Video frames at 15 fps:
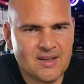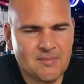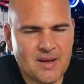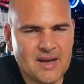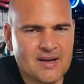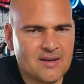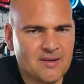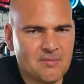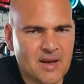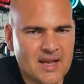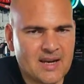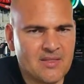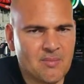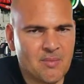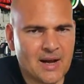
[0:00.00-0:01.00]
pain
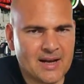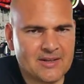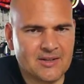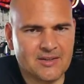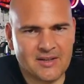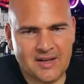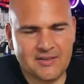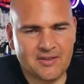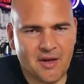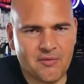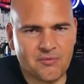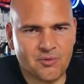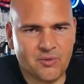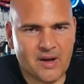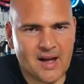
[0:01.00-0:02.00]
in the backside that I had to go
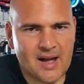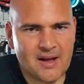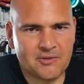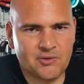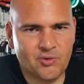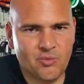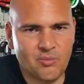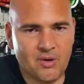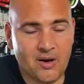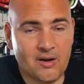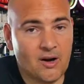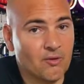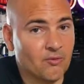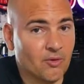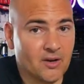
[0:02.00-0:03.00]
through all that hassle, but
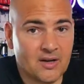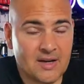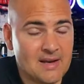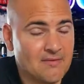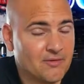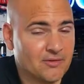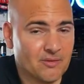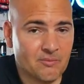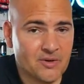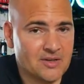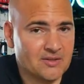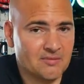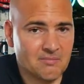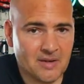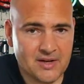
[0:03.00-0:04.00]
ironically for some
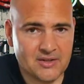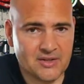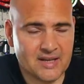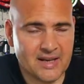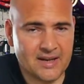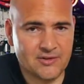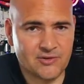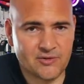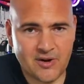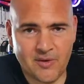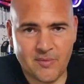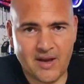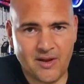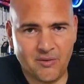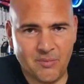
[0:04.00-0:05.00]
reason managed to get it straight
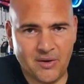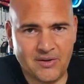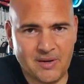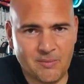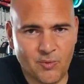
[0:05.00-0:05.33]
away on Monday